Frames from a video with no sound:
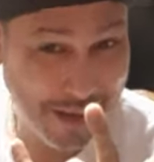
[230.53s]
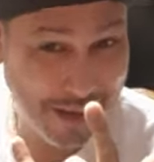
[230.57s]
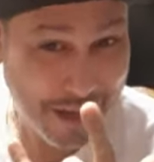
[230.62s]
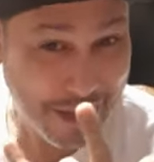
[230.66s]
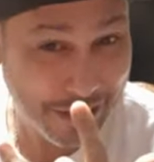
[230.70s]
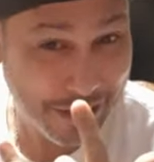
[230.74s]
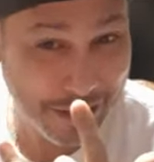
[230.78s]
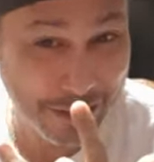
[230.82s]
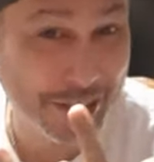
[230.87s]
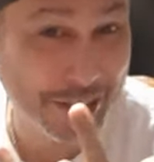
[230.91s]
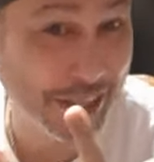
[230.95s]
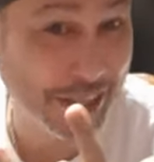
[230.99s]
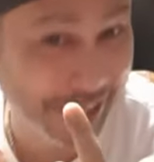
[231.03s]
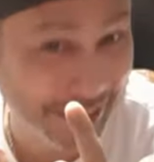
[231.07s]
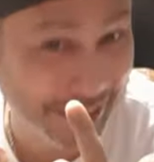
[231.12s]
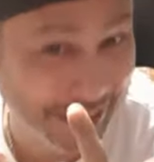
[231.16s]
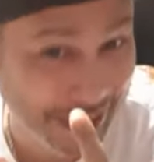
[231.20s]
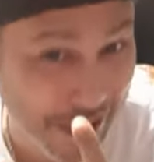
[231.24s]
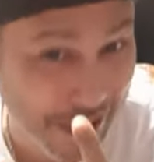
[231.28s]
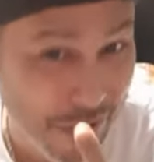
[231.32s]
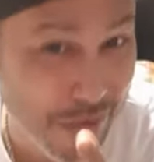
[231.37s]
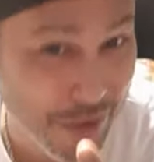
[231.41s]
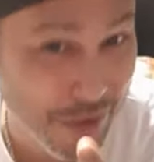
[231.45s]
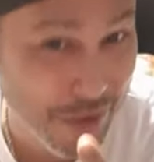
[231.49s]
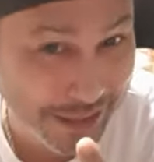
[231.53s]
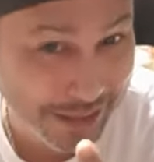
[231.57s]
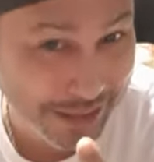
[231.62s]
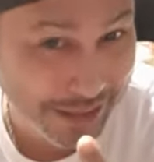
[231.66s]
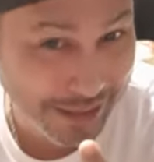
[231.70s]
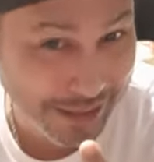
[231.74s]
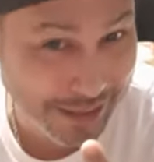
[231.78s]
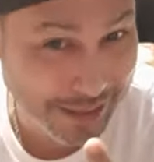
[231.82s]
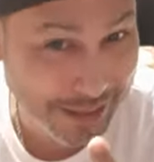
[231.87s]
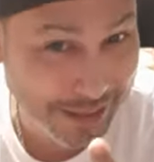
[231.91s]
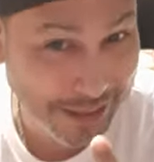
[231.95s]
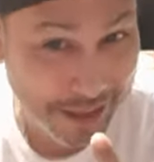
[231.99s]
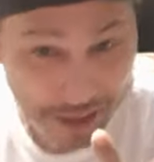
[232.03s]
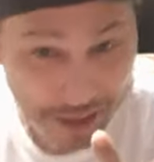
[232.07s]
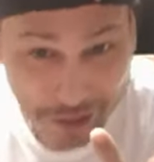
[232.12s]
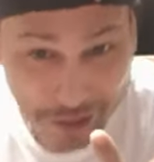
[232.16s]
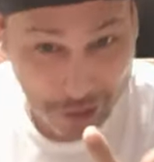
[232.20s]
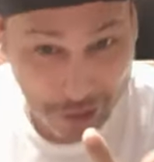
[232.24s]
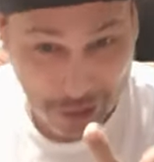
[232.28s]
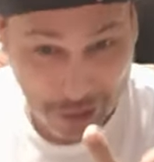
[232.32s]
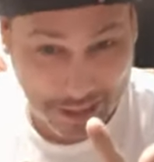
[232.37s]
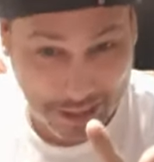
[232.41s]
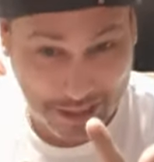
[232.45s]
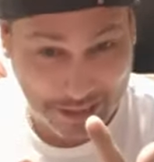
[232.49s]
you see the difference? You
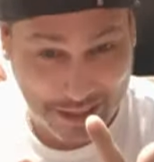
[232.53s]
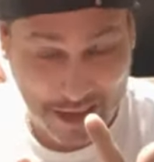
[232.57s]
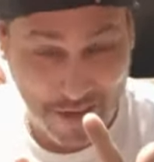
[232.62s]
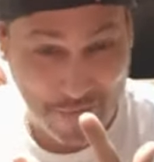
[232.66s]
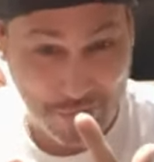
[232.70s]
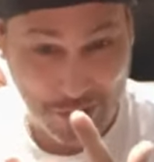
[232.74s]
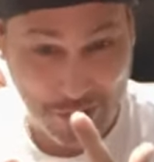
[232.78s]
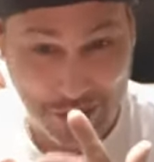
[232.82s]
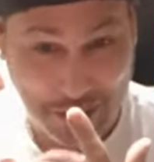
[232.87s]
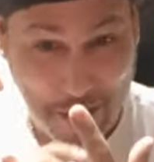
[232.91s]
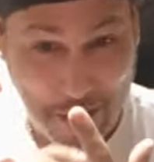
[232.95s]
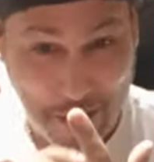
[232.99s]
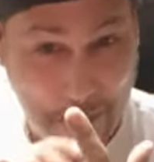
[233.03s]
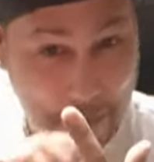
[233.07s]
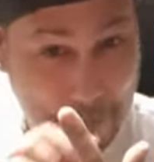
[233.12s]
see the difference?